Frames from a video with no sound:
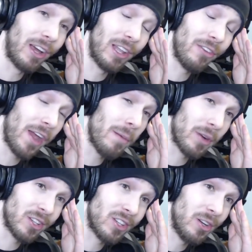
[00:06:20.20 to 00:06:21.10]
I love
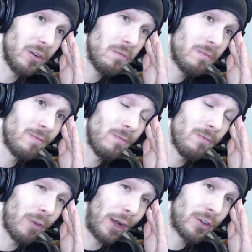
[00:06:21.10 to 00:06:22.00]
hamburgers too.
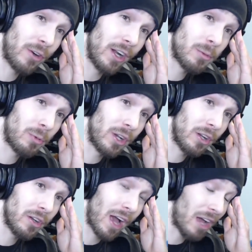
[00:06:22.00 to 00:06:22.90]
French fries are pretty
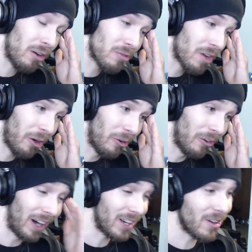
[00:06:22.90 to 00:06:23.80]
good. I don't
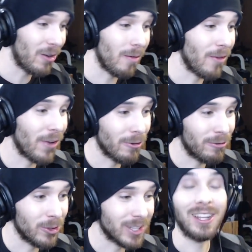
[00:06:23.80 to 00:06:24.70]
know. I don't know what my favorite
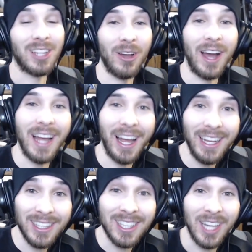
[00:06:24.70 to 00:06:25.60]
food is. I'll tell you, I, I
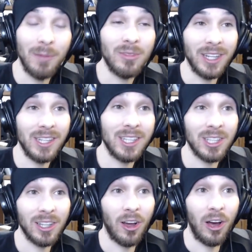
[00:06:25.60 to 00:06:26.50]
eat the same
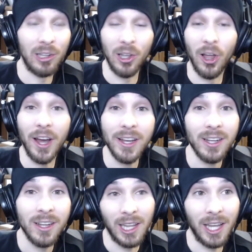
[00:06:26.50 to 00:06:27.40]
things a lot.
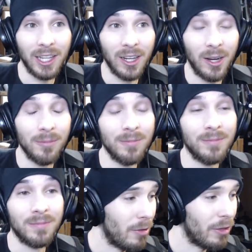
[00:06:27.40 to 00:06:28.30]
Like,
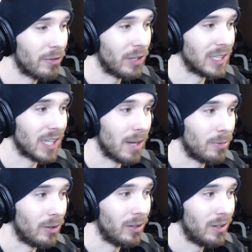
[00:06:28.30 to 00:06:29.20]
um, let me think of an
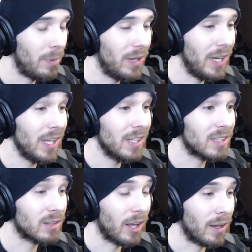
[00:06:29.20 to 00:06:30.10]
example. I've been eating
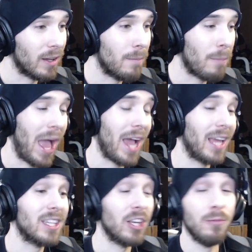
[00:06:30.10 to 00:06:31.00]
these, like, uh,
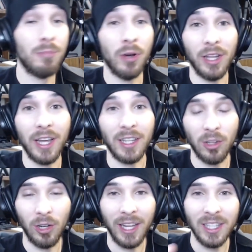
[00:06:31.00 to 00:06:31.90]
packets that you put, like,
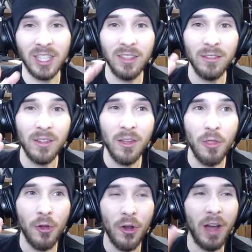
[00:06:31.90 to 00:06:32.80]
they're like,
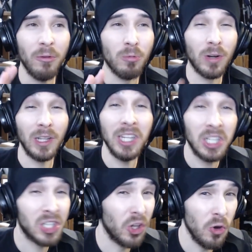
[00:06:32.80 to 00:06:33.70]
they're not really
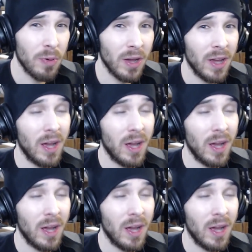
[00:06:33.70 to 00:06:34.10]
soup,